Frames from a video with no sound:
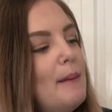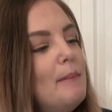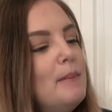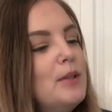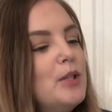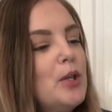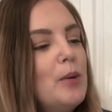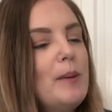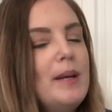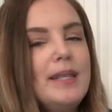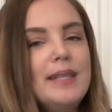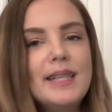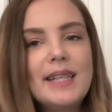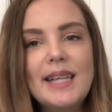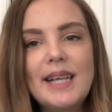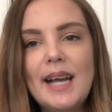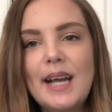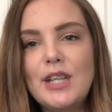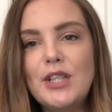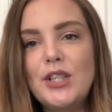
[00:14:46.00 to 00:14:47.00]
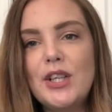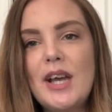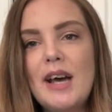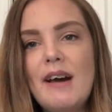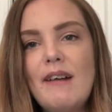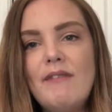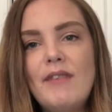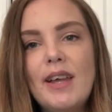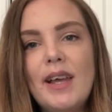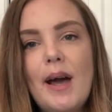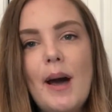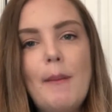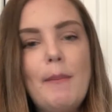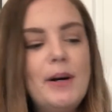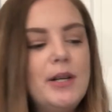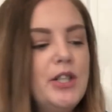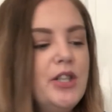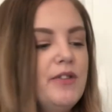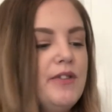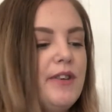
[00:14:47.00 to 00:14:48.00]
So basically, I just have like a
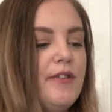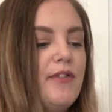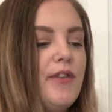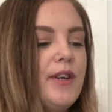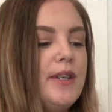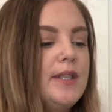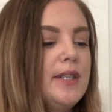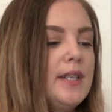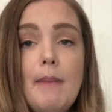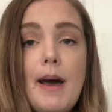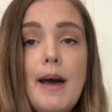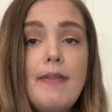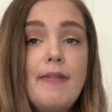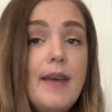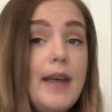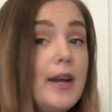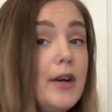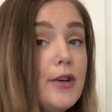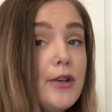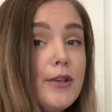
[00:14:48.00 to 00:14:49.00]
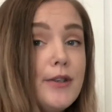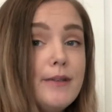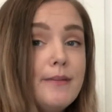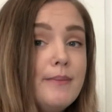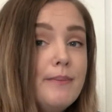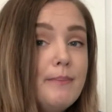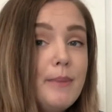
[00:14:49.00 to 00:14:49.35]
bunch of different math anchor